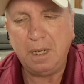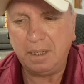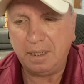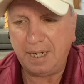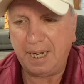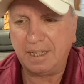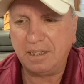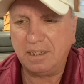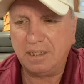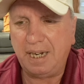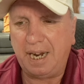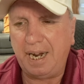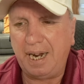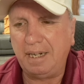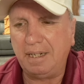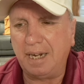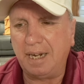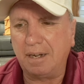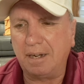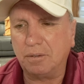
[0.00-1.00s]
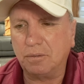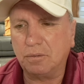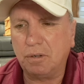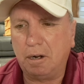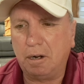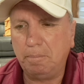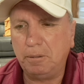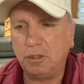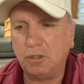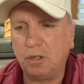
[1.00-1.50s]
Next day, Donald
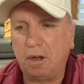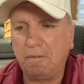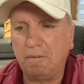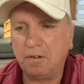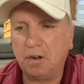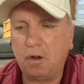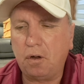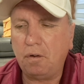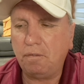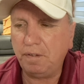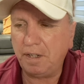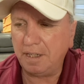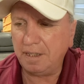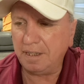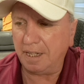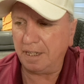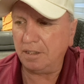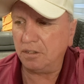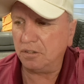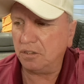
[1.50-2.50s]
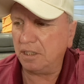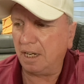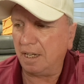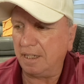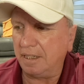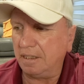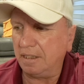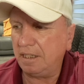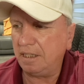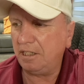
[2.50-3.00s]
Trump is off golfing. Then they're
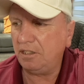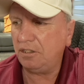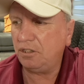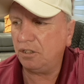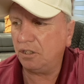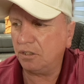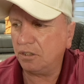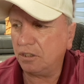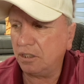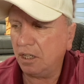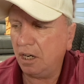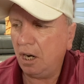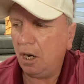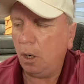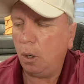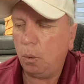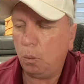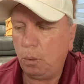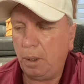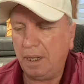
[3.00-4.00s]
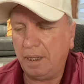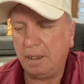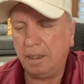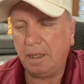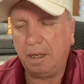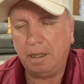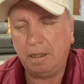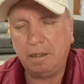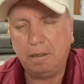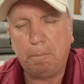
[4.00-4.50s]
selling T-shirts with
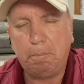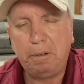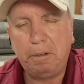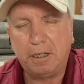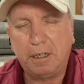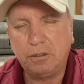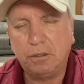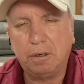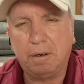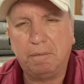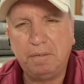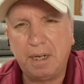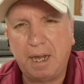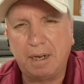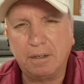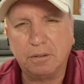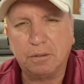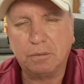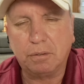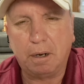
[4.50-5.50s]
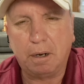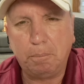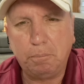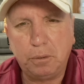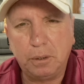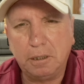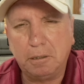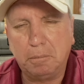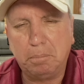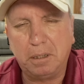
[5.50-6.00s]
the picture of Donald Trump
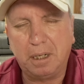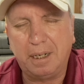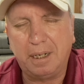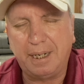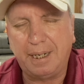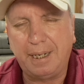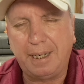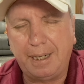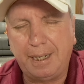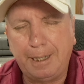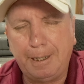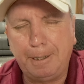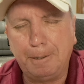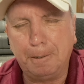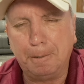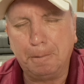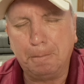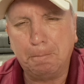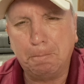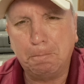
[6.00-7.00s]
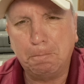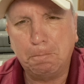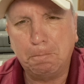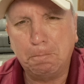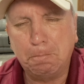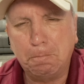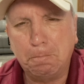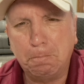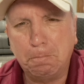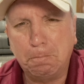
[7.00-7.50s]
with the bloody ear.
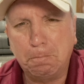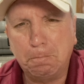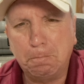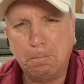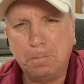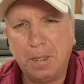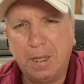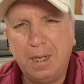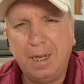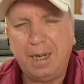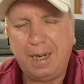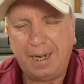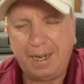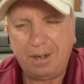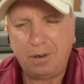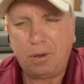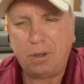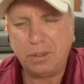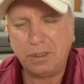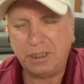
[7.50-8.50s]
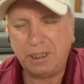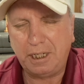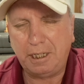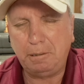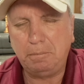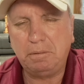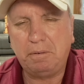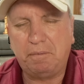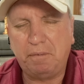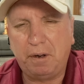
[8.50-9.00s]
It all
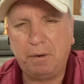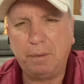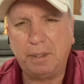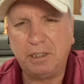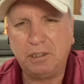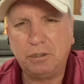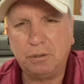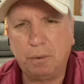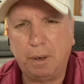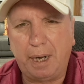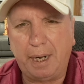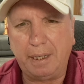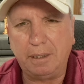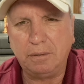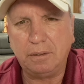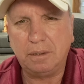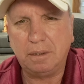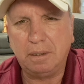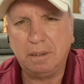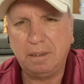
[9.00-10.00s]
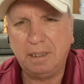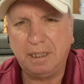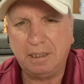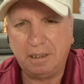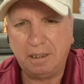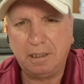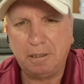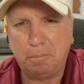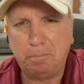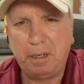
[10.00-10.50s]
seems very strange. This
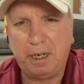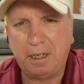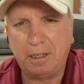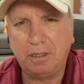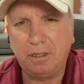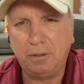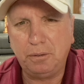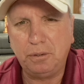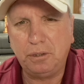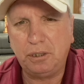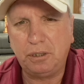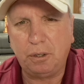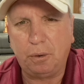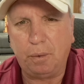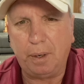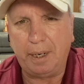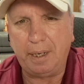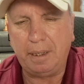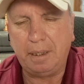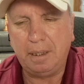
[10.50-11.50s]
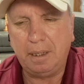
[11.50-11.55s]
is a big news story.